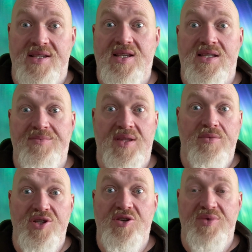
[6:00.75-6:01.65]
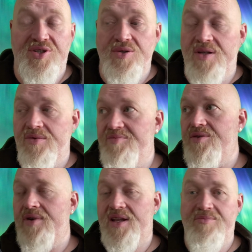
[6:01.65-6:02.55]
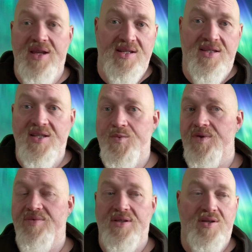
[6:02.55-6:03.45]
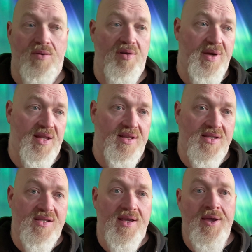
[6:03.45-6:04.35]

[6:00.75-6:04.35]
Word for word: Is there something we should be doing? We've been recommended this, we've been told about this.